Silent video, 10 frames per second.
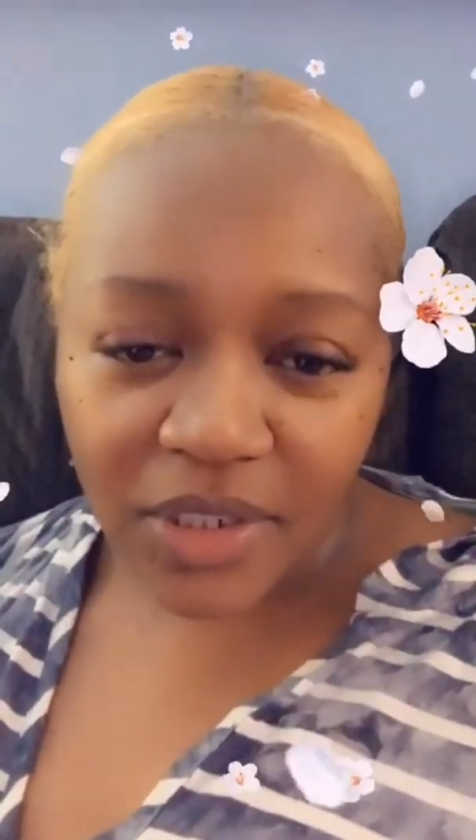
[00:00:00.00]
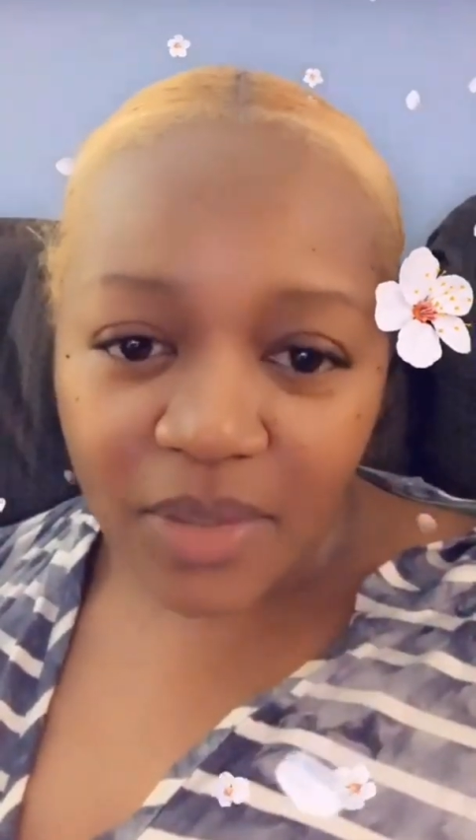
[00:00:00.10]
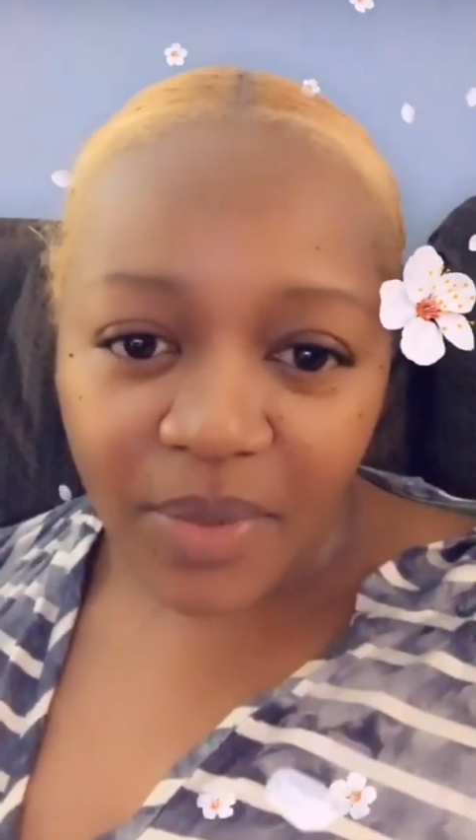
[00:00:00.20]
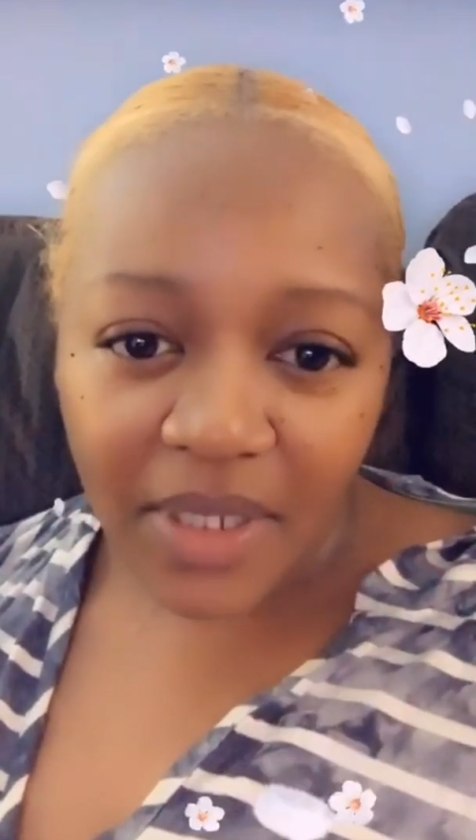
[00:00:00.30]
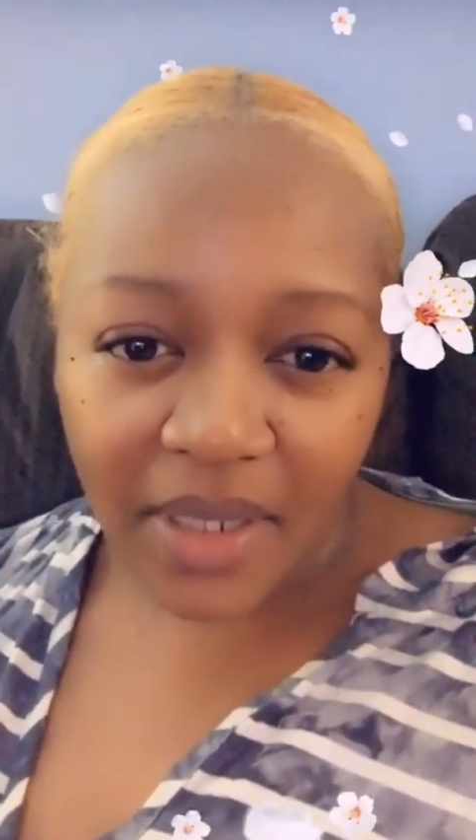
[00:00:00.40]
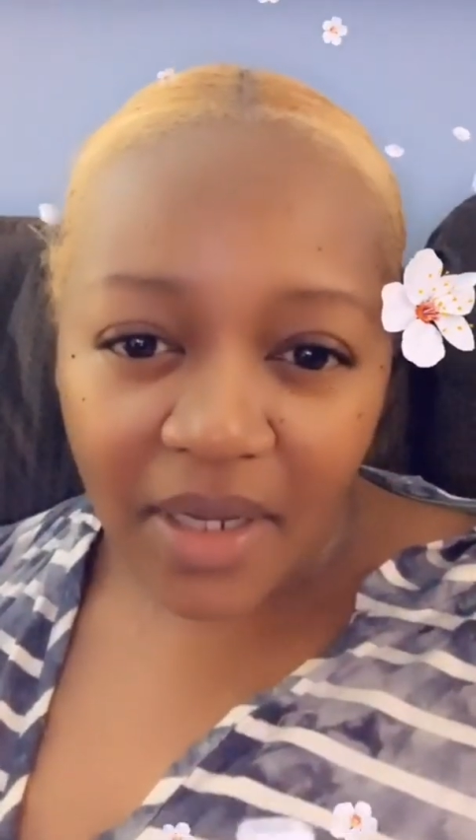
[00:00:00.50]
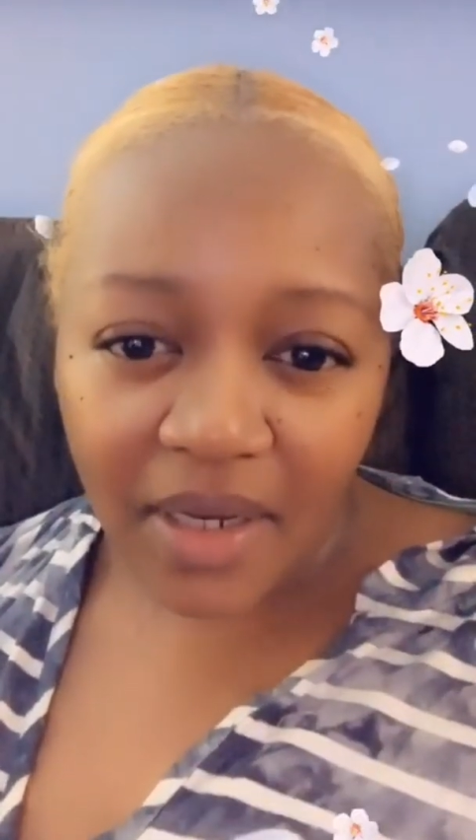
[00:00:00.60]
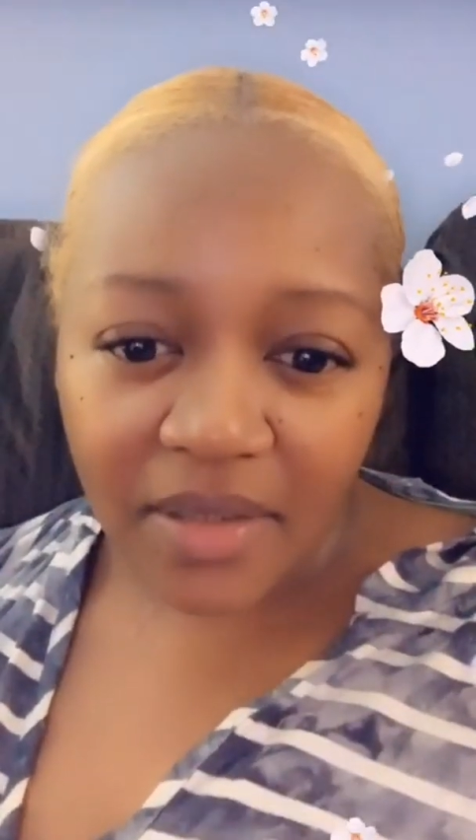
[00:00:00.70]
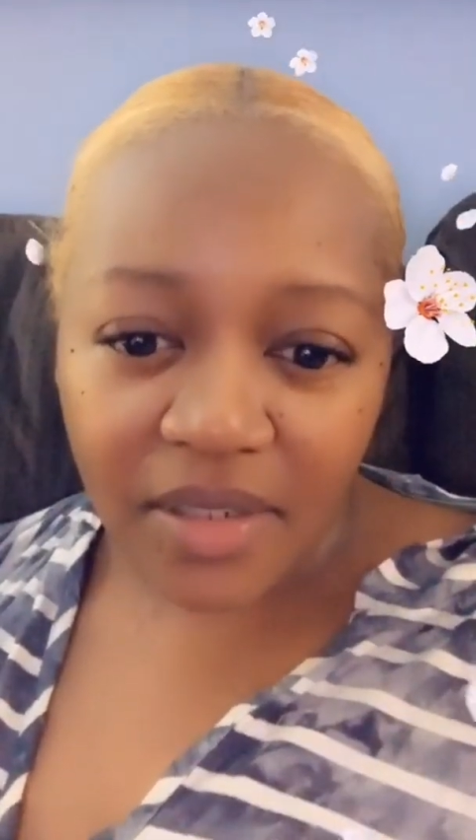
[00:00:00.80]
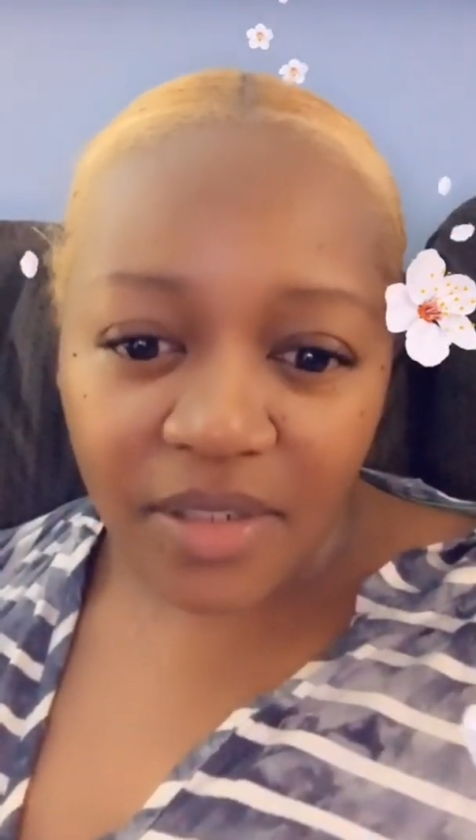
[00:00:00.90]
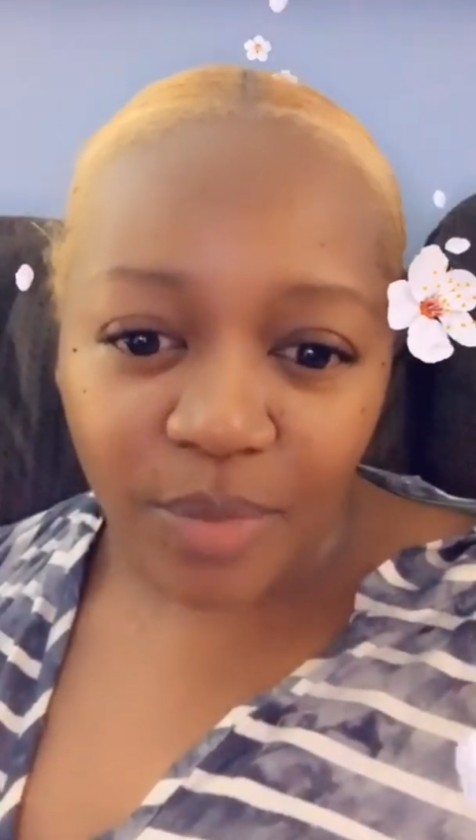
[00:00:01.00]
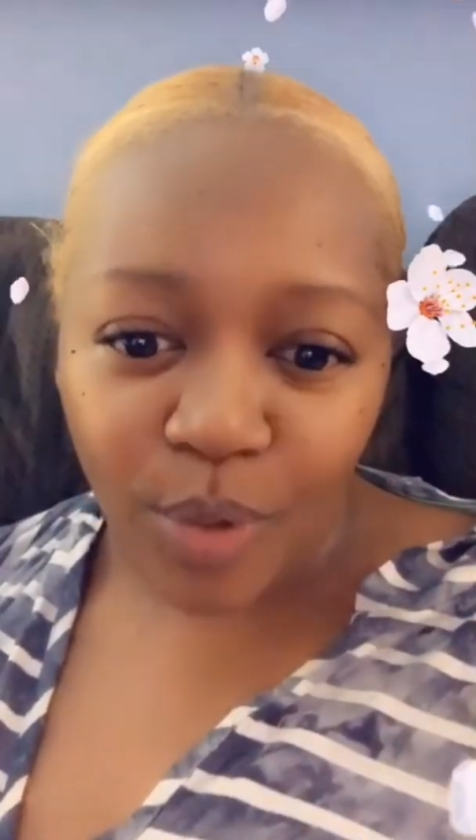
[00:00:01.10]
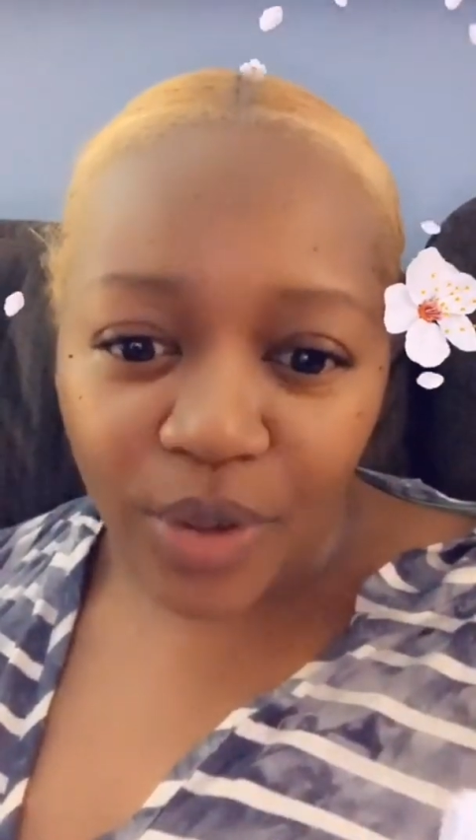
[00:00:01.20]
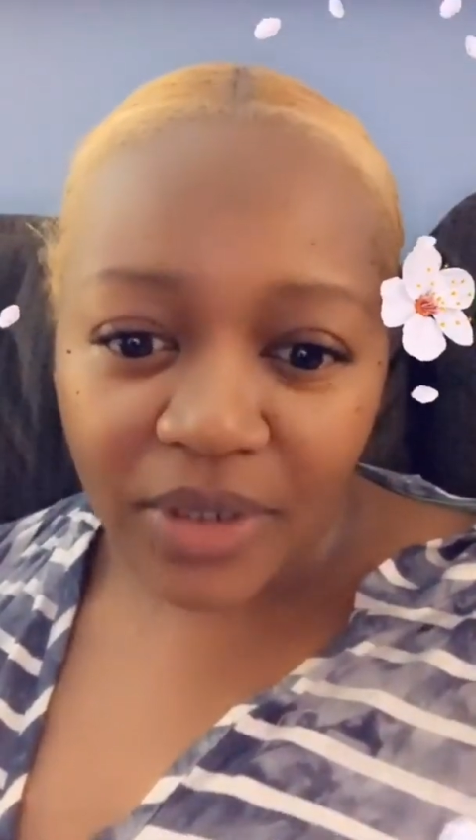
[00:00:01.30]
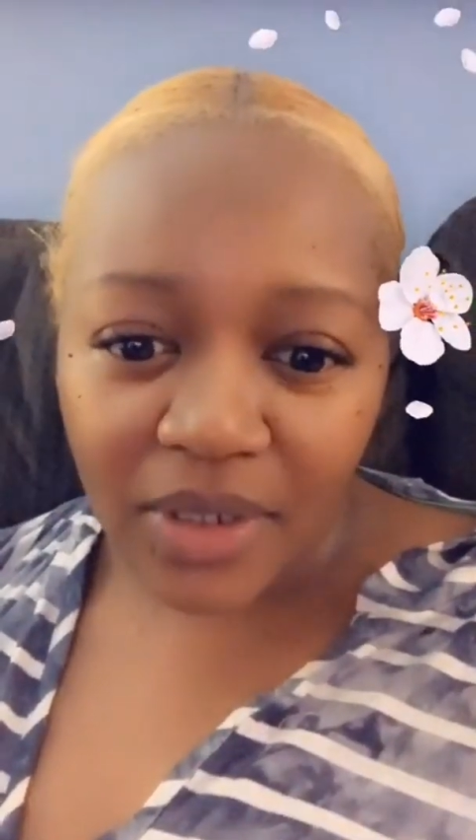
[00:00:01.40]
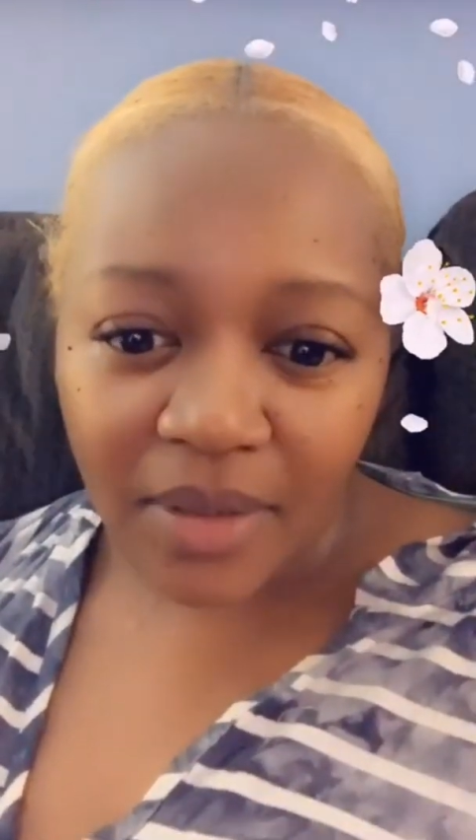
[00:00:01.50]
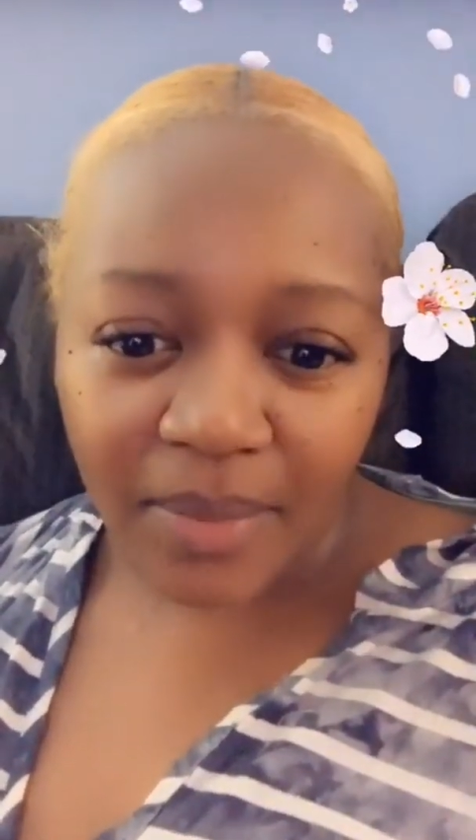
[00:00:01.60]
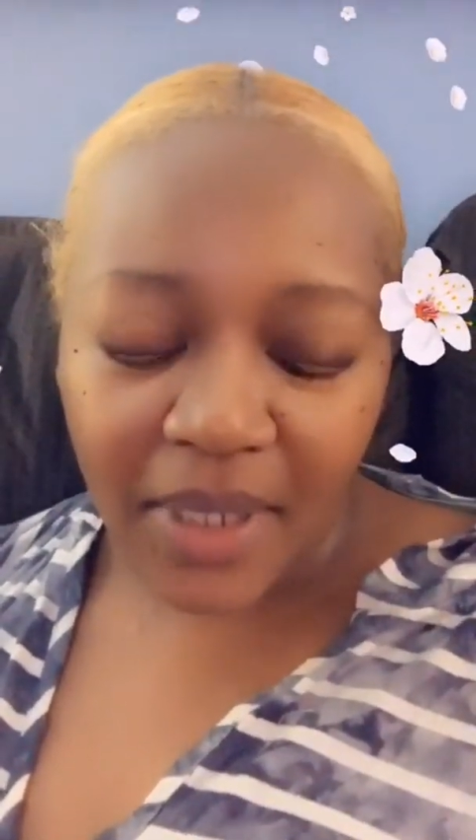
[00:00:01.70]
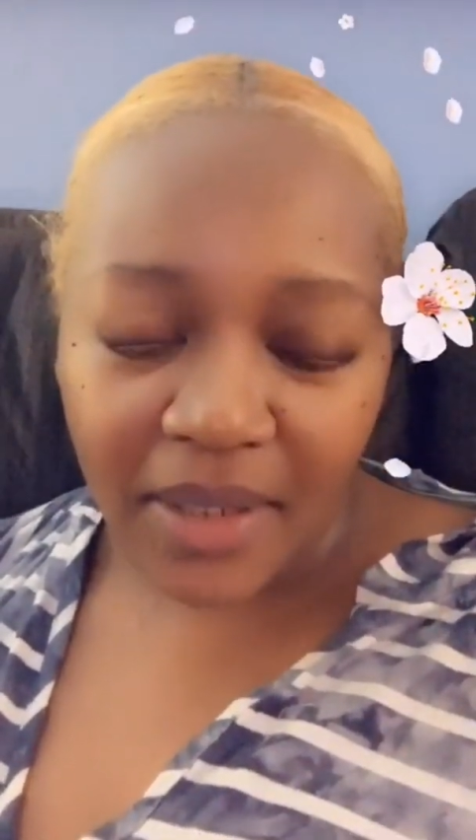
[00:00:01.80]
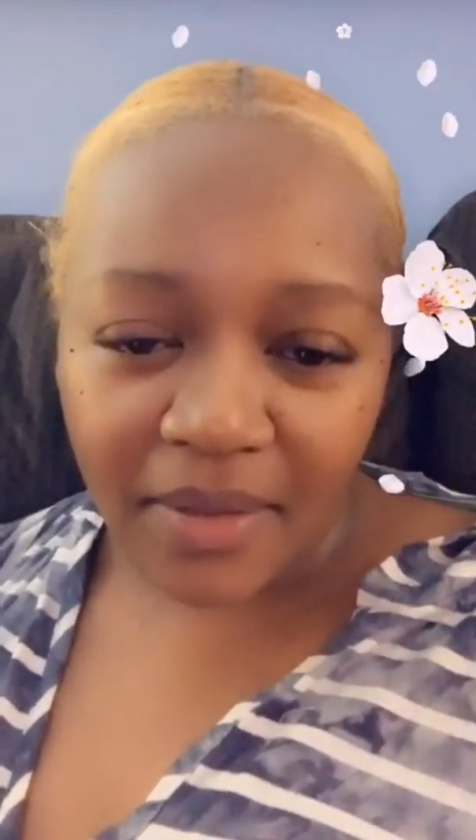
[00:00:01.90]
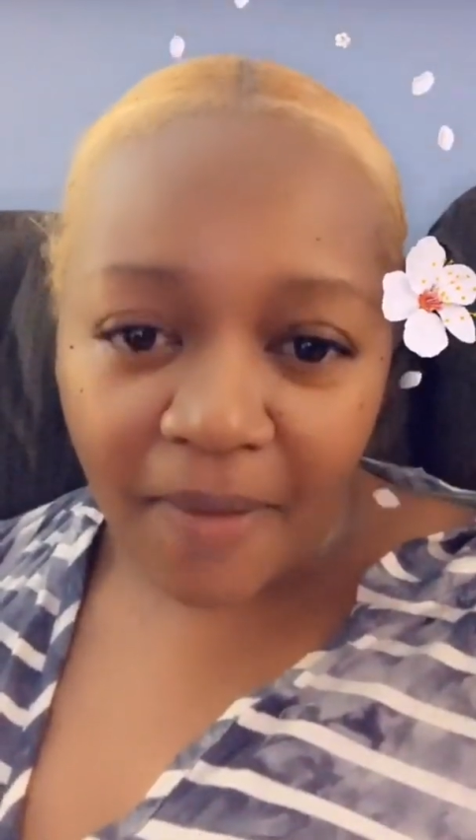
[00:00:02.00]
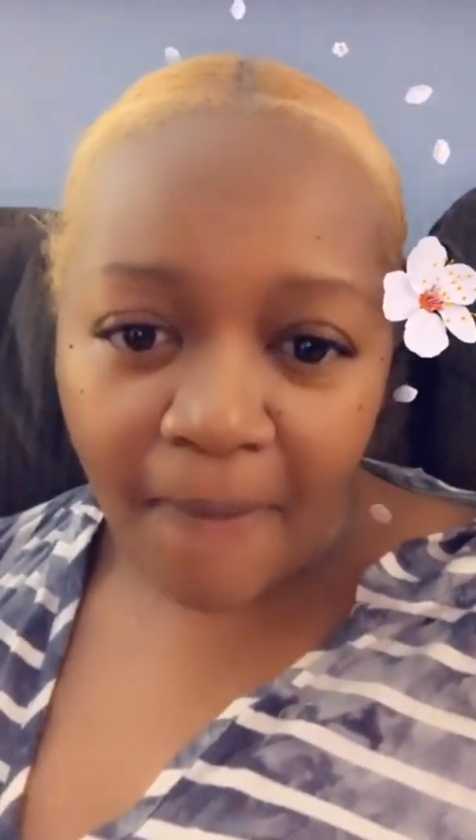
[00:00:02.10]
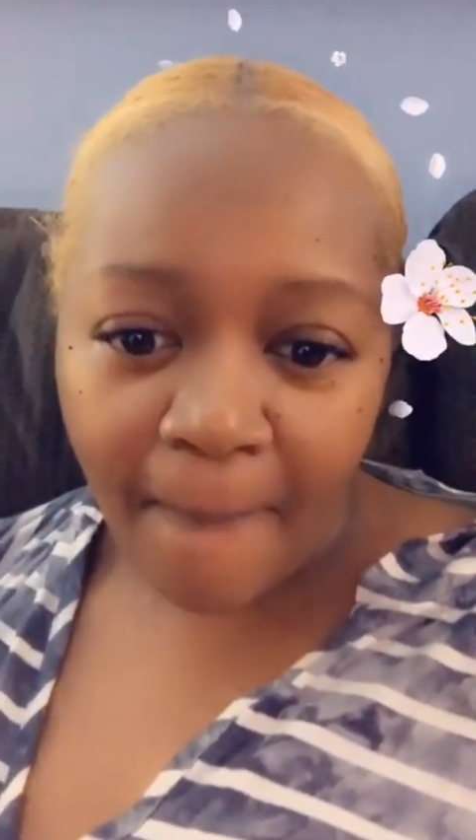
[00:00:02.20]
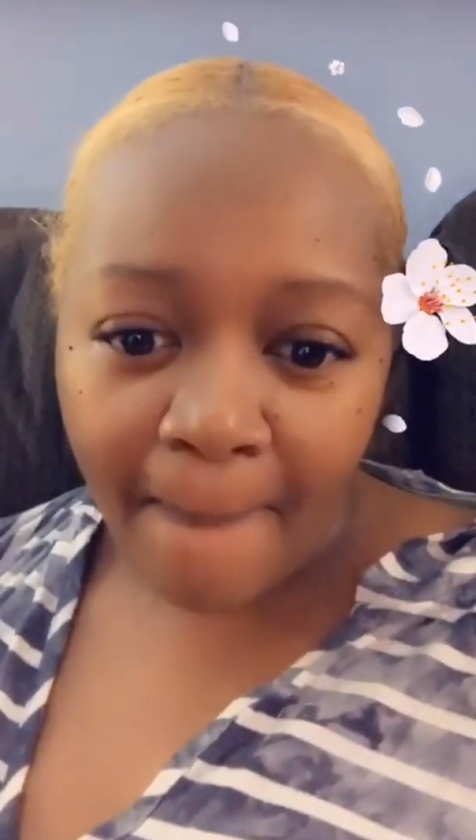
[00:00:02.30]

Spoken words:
Just be there to support them and